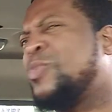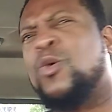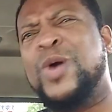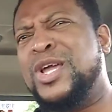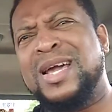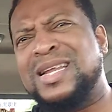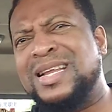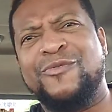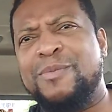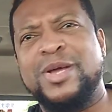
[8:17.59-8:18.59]
Where you get
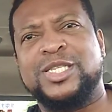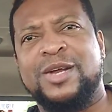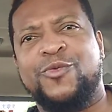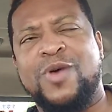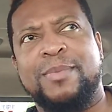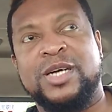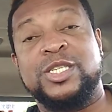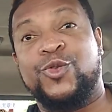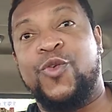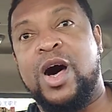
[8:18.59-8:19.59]
that information from? Because
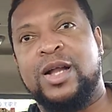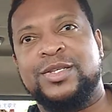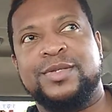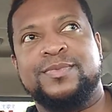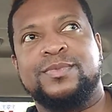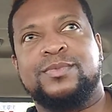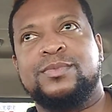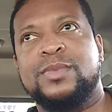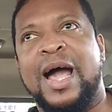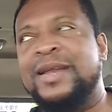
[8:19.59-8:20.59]
it falls.
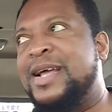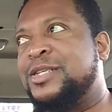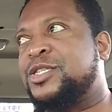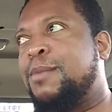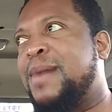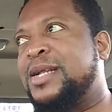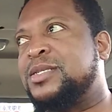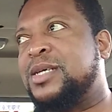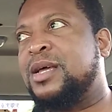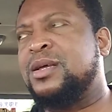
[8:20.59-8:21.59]
And then somebody
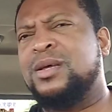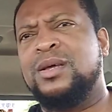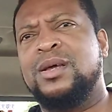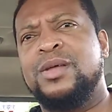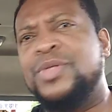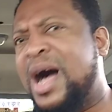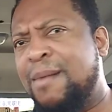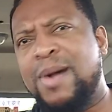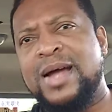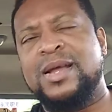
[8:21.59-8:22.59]
say, no
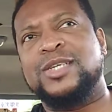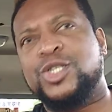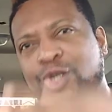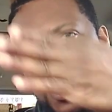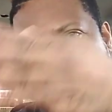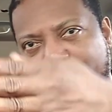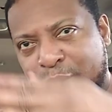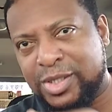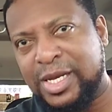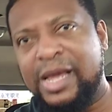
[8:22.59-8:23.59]
man, I saw
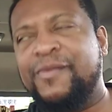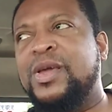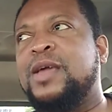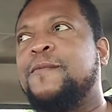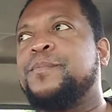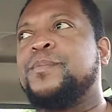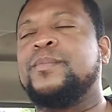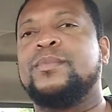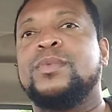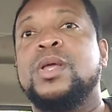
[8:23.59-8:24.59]
Flow TV.
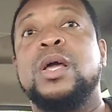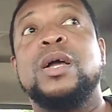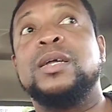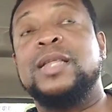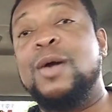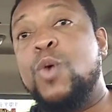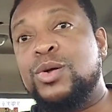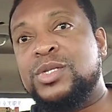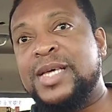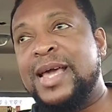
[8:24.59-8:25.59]
They
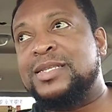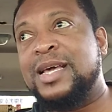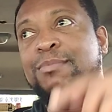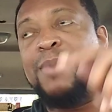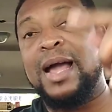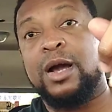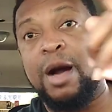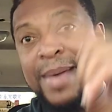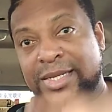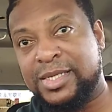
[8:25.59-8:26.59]
won't say it in my
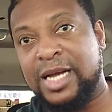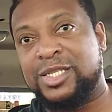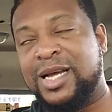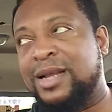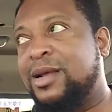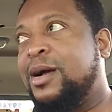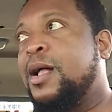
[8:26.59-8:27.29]
comment section.